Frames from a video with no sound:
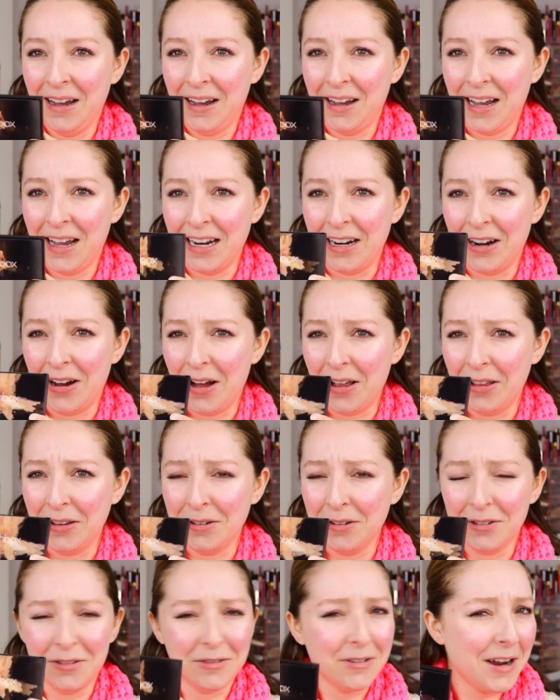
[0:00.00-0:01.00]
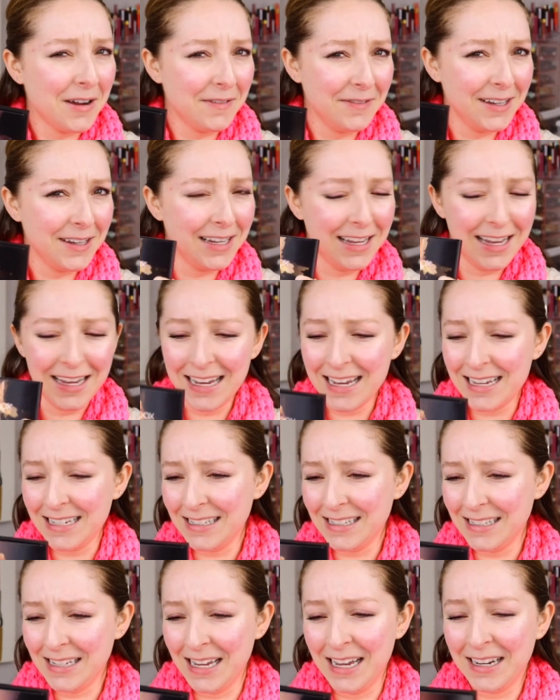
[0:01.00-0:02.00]
kind of holographic, I
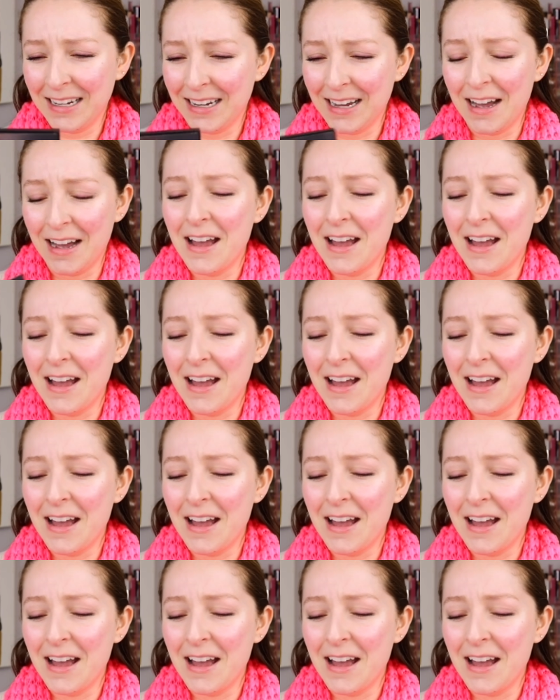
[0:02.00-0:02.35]
guess,